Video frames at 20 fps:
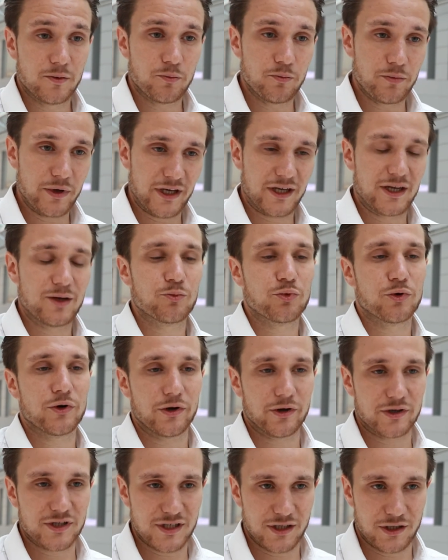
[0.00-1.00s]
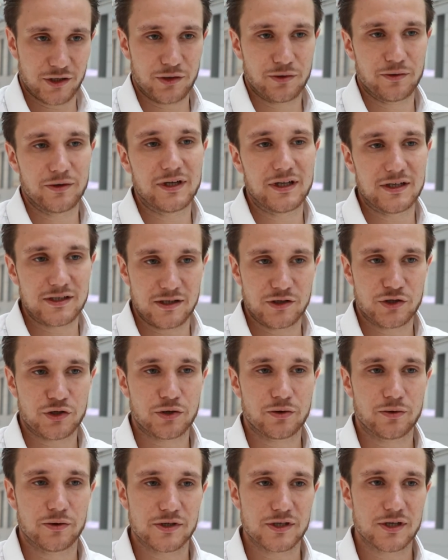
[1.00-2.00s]
banking products, securities,
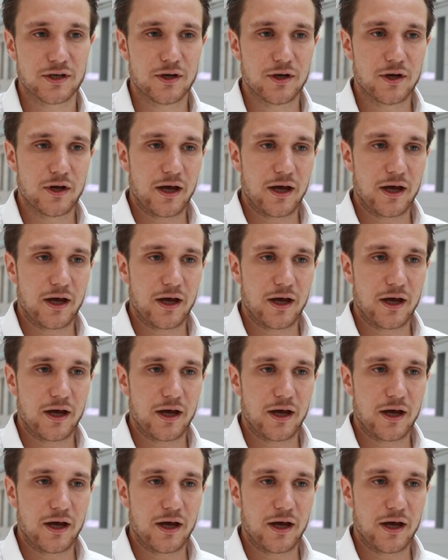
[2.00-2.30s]
insurance.